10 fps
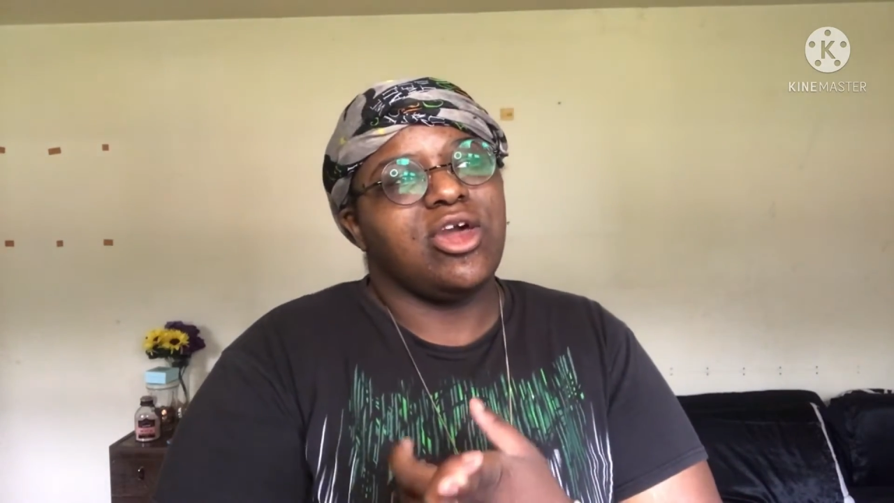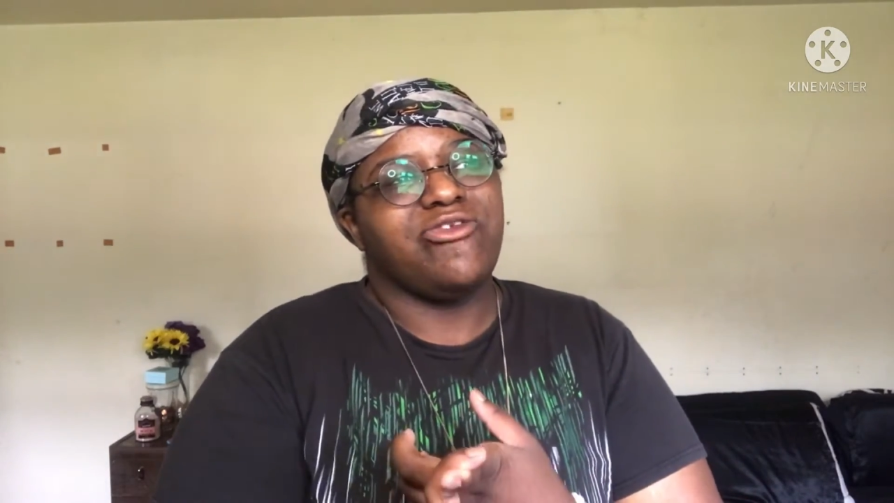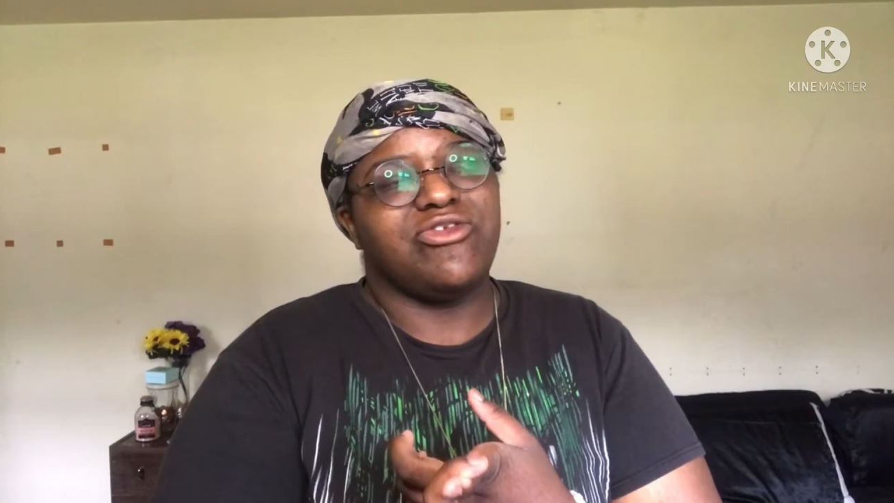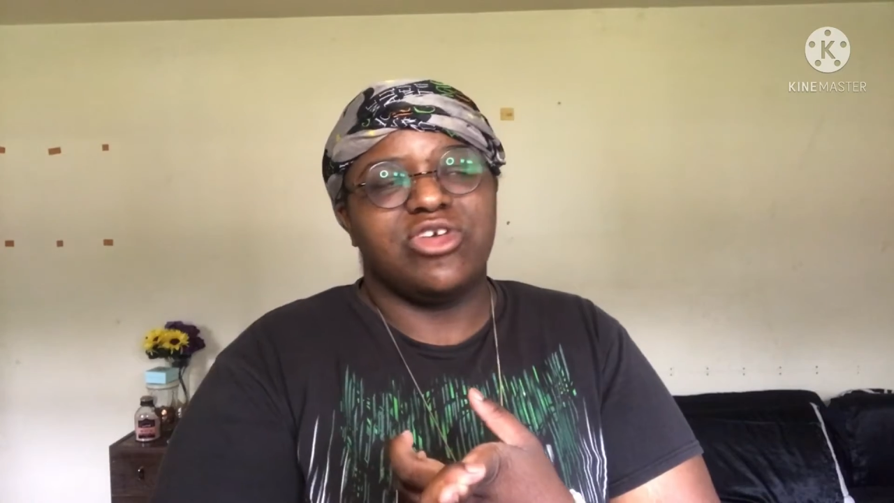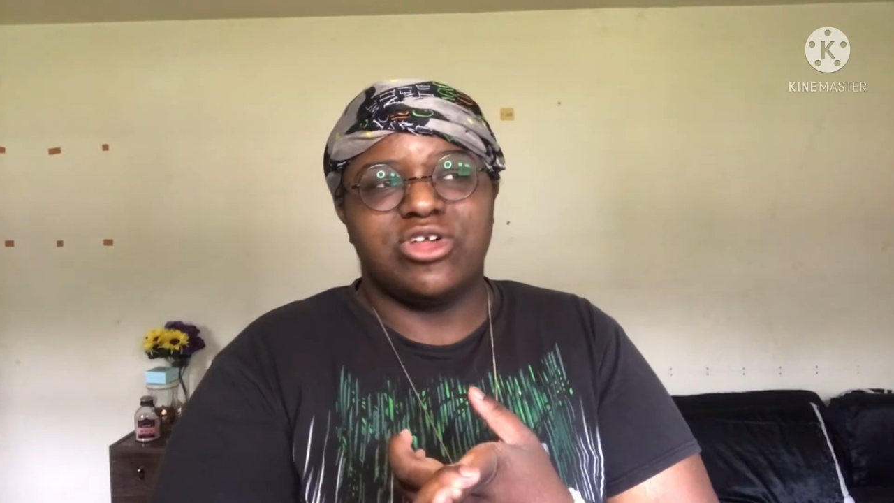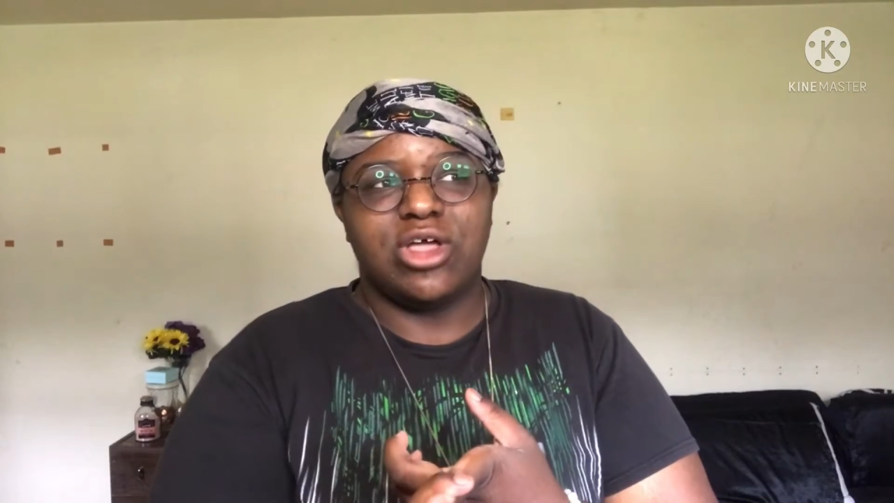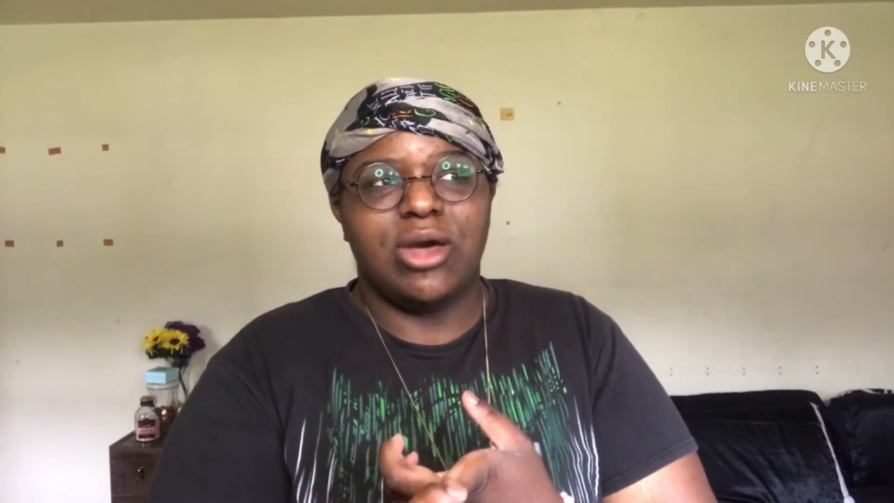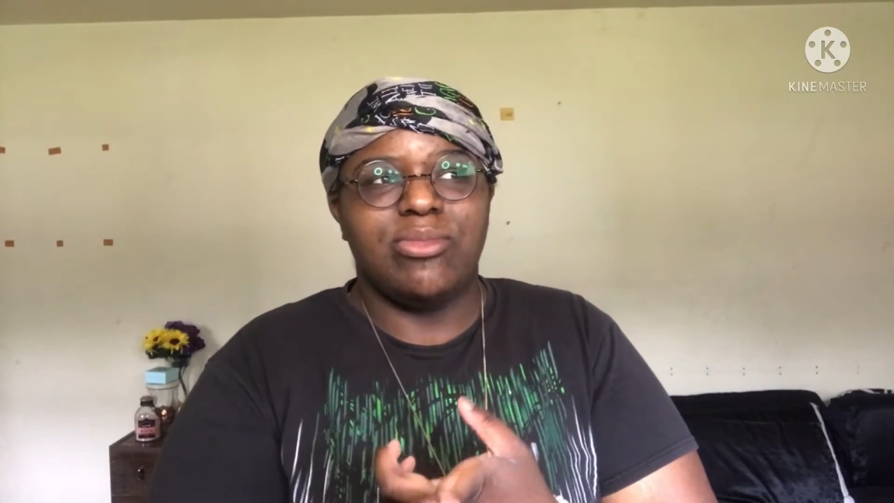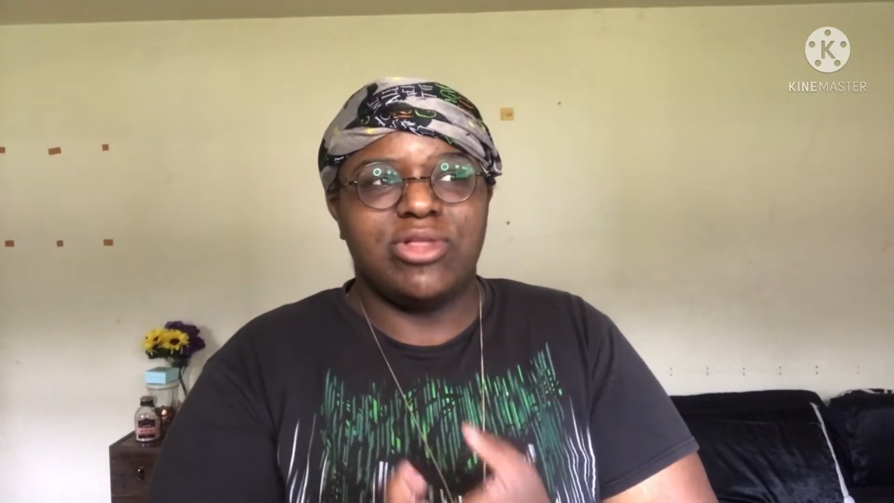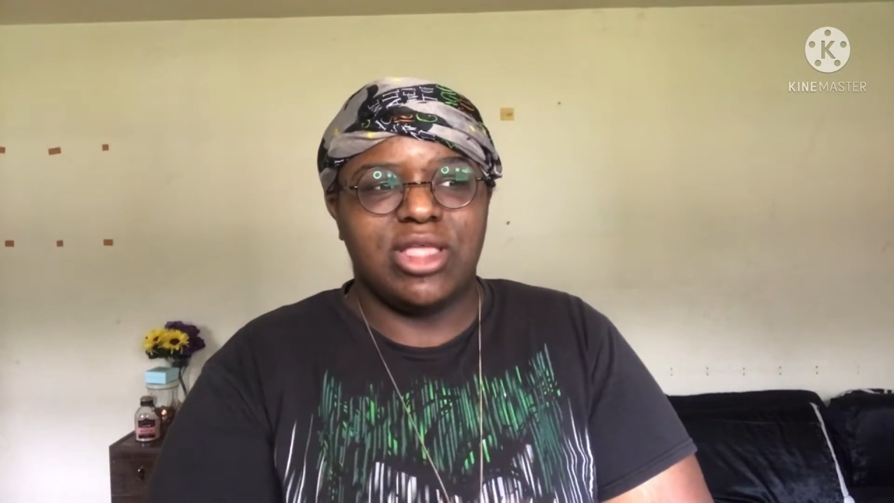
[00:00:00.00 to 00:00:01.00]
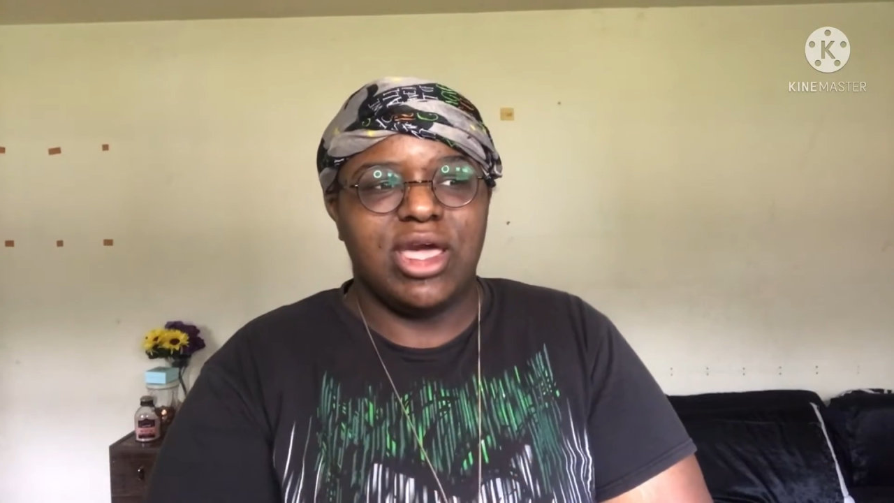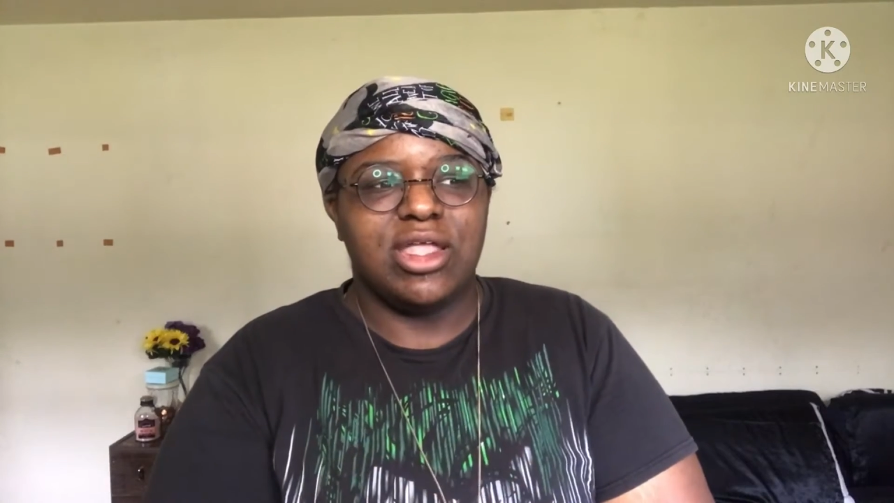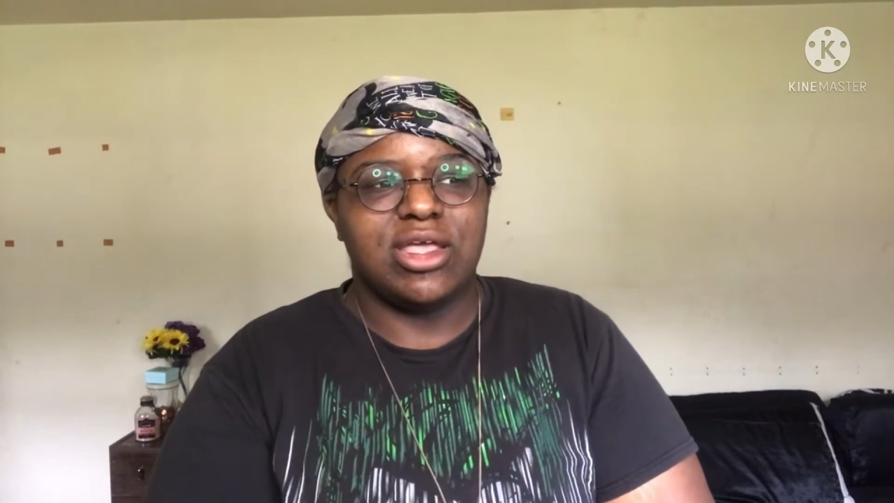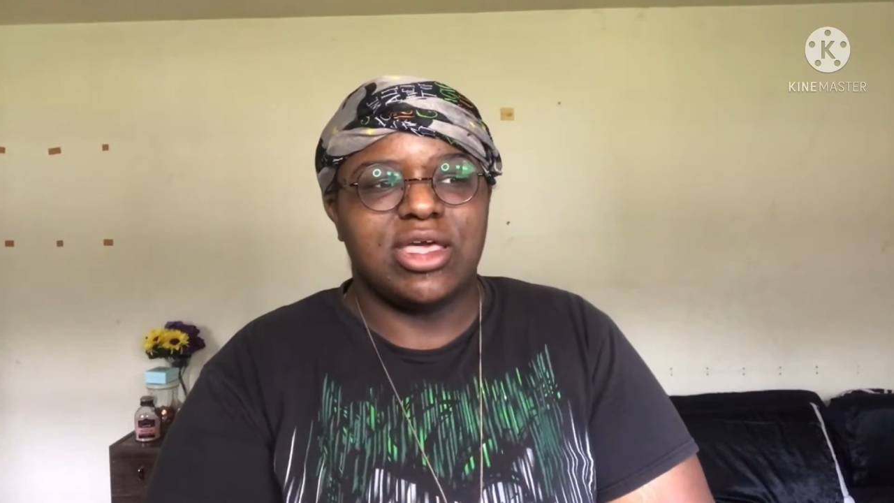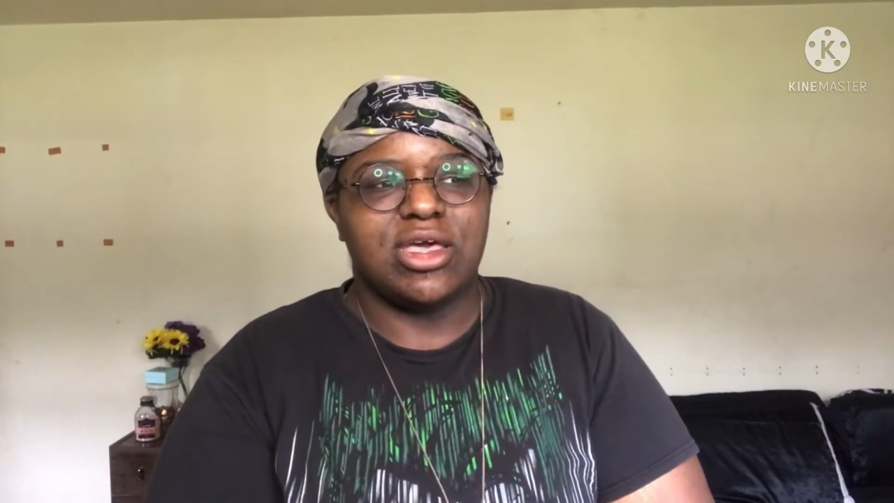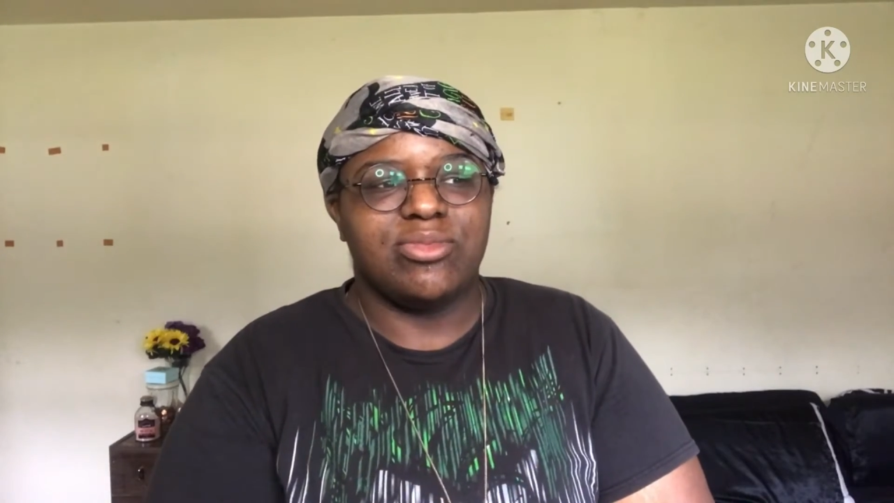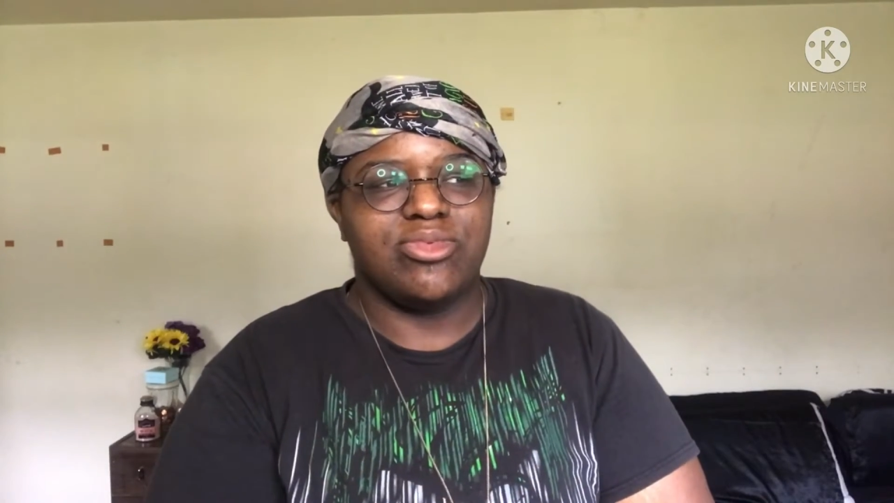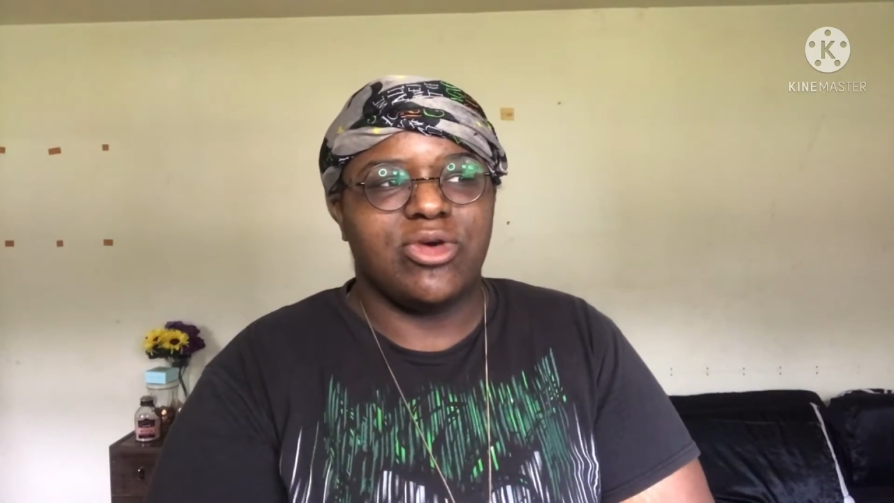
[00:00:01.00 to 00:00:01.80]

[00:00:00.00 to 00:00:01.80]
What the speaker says: if you're not planning it